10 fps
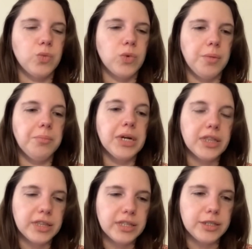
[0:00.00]
uh,
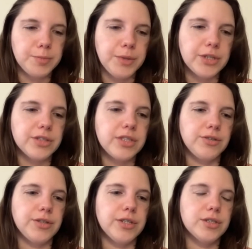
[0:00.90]
monthly speaker
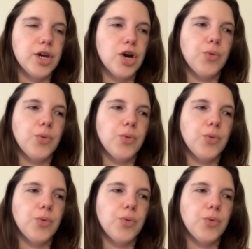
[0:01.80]
series,